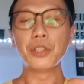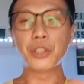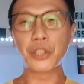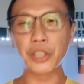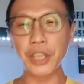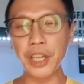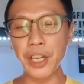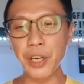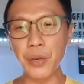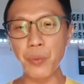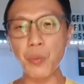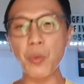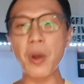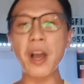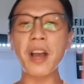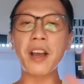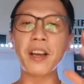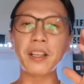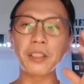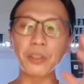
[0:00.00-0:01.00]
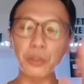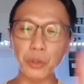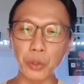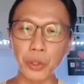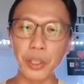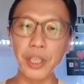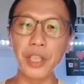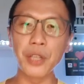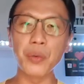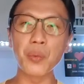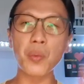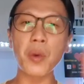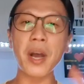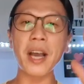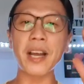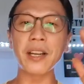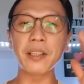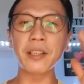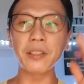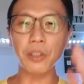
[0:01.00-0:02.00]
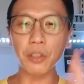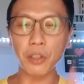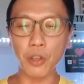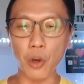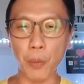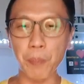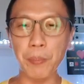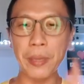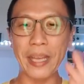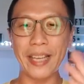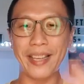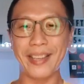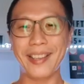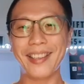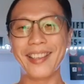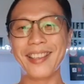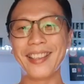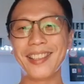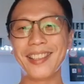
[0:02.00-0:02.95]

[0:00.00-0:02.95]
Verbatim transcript: 3-in-1, 2-in-1 kopi.